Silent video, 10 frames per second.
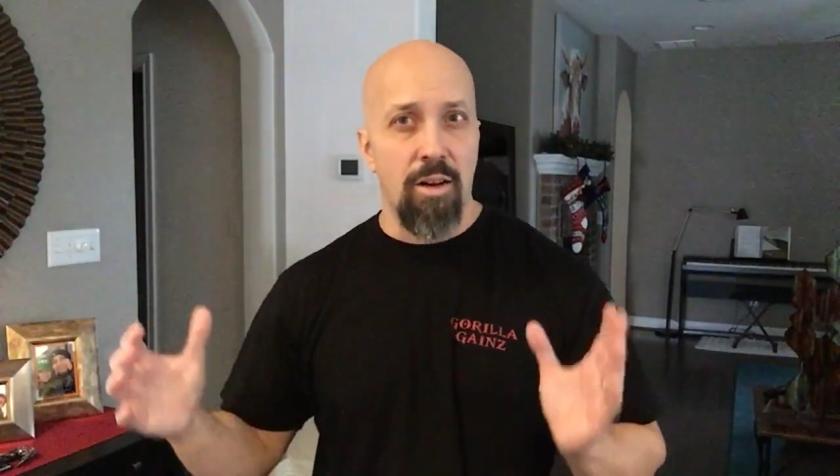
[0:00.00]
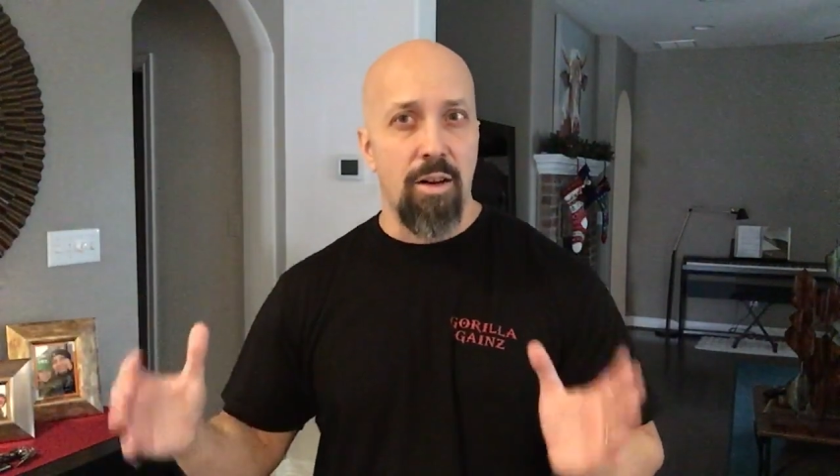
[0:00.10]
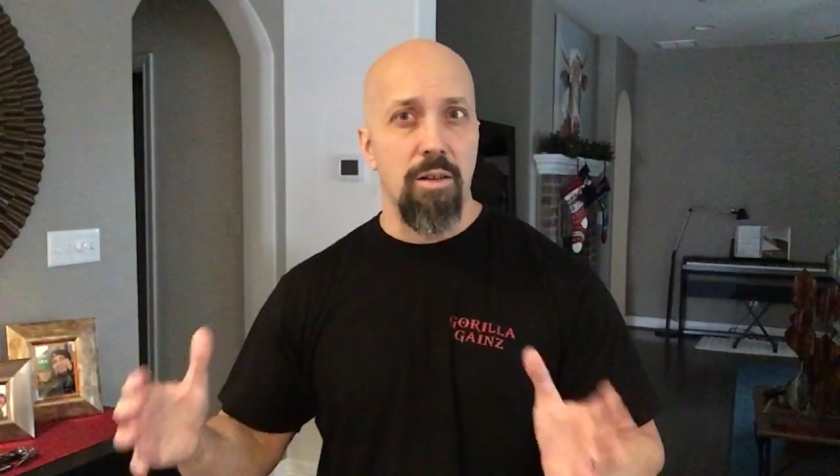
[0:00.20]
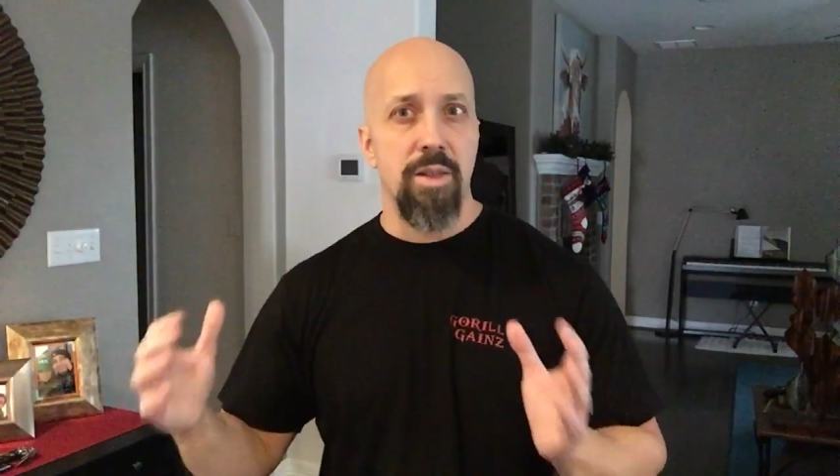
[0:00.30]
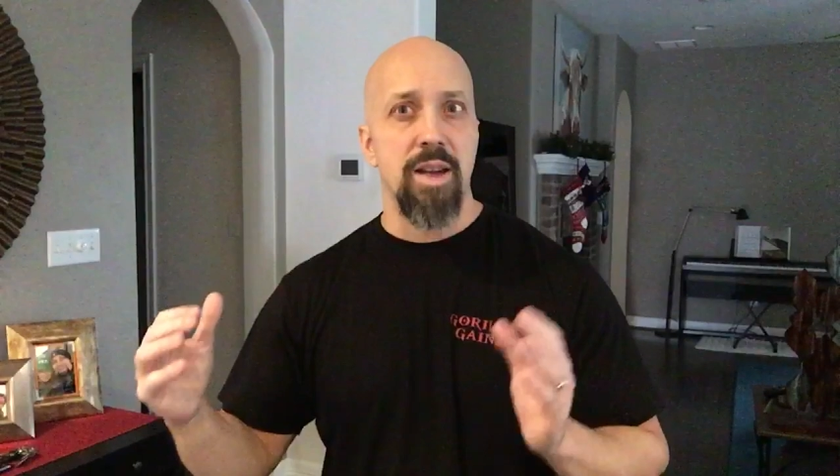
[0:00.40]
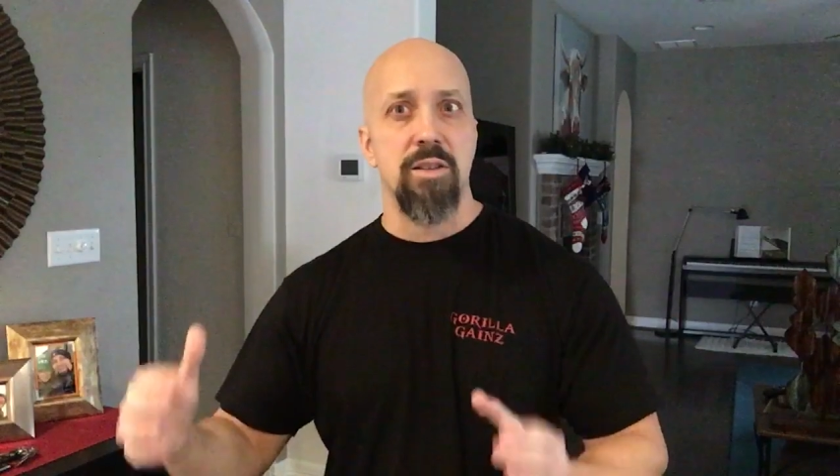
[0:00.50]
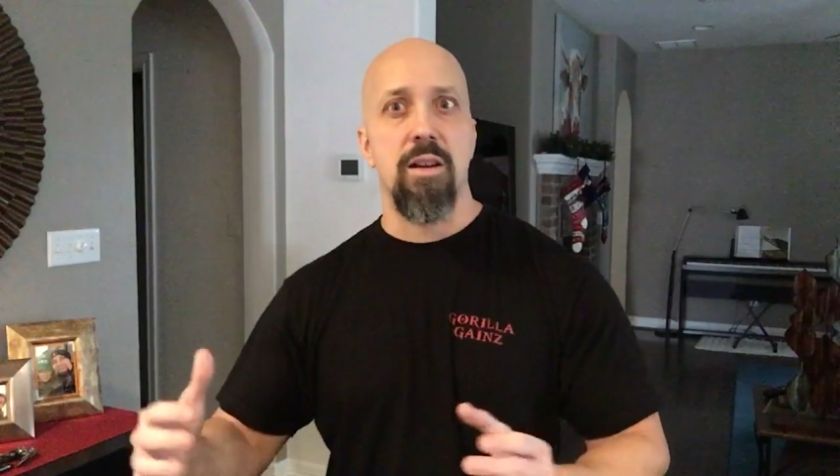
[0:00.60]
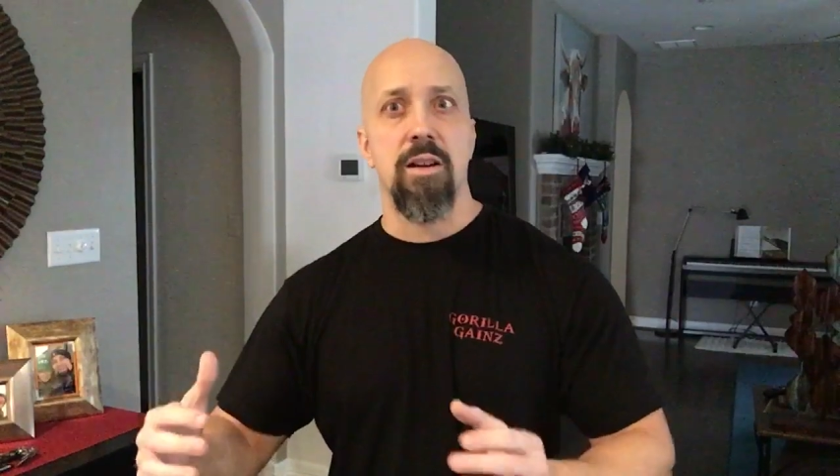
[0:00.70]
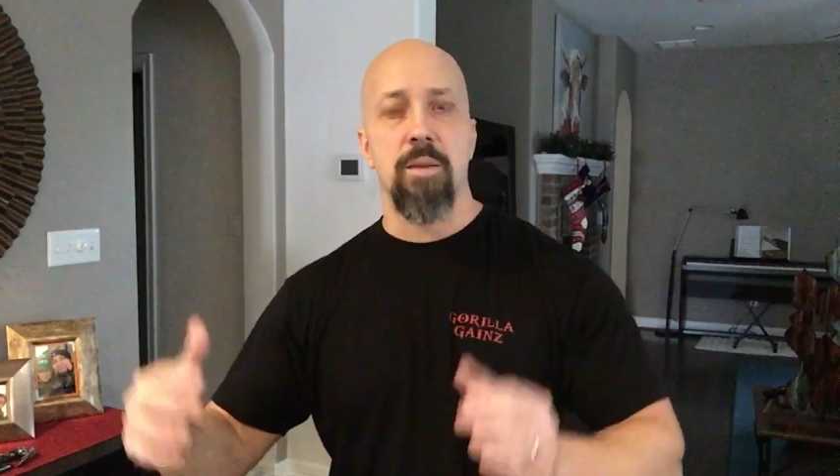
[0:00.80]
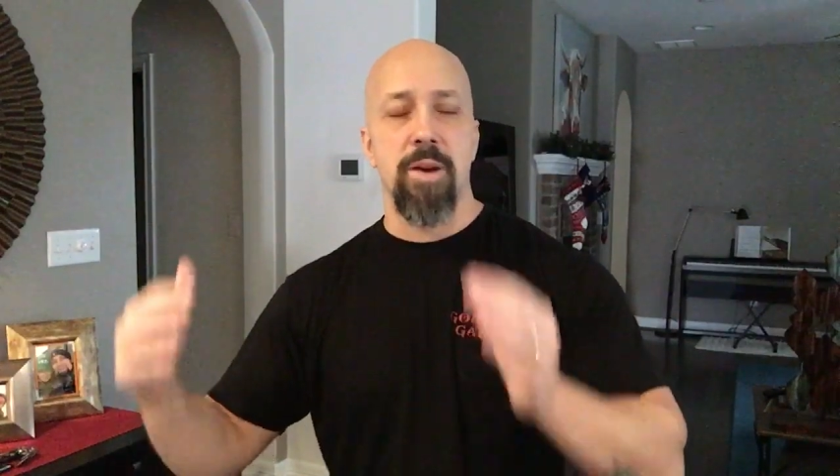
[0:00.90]
all that
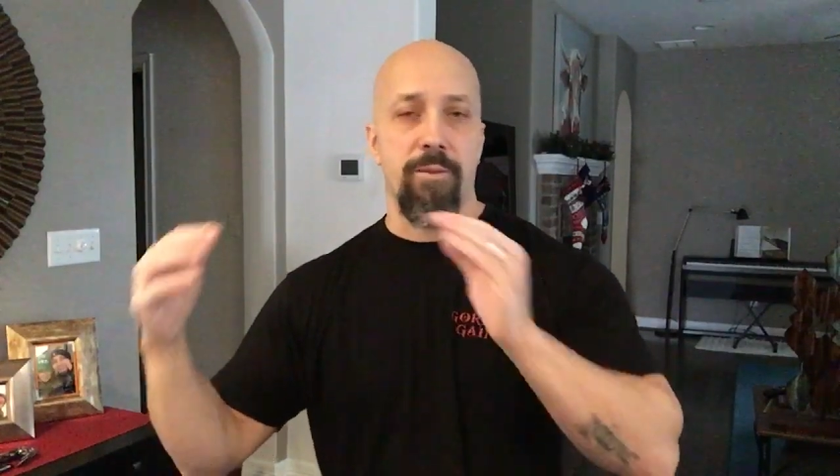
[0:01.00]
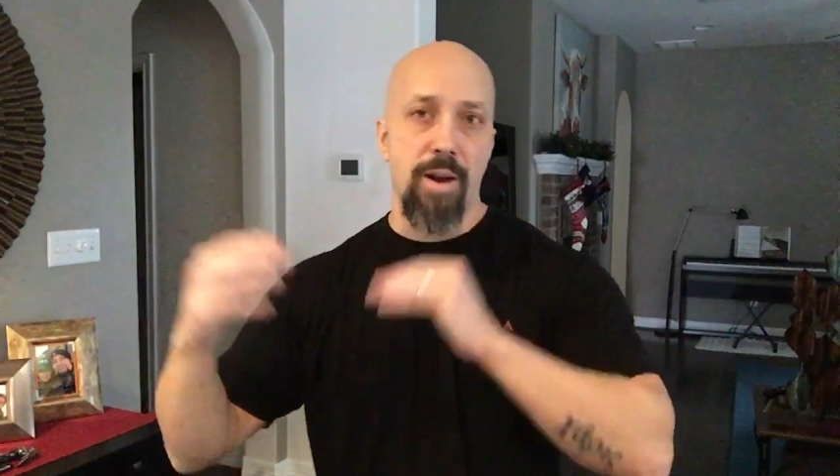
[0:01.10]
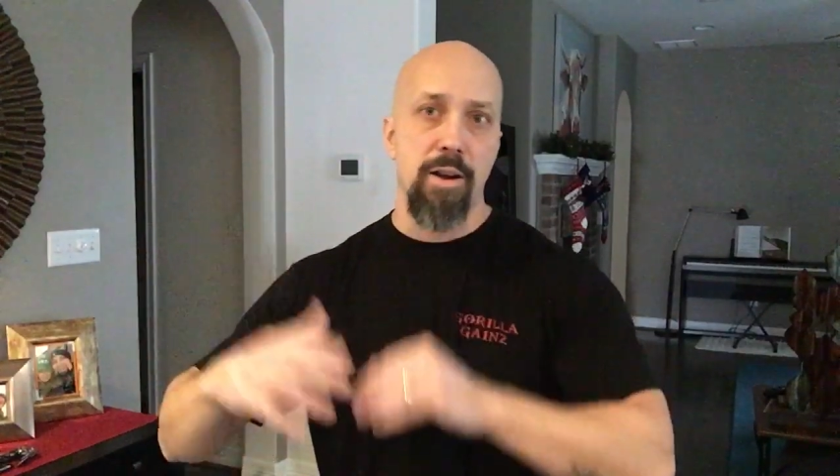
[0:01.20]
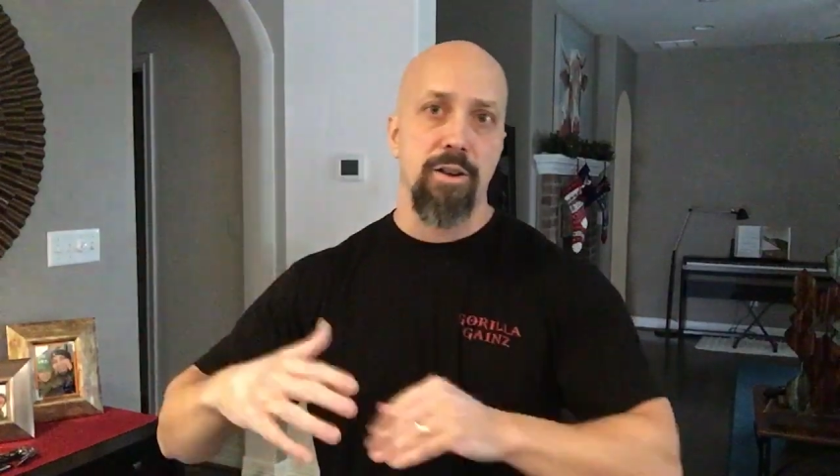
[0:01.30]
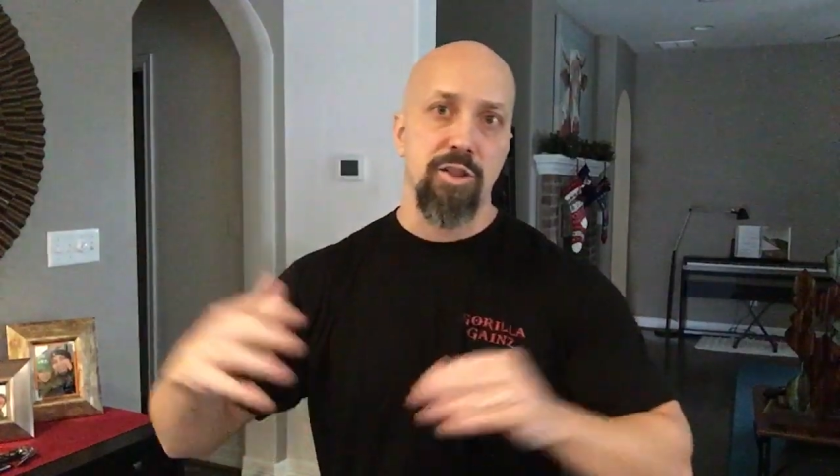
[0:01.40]
talk about fire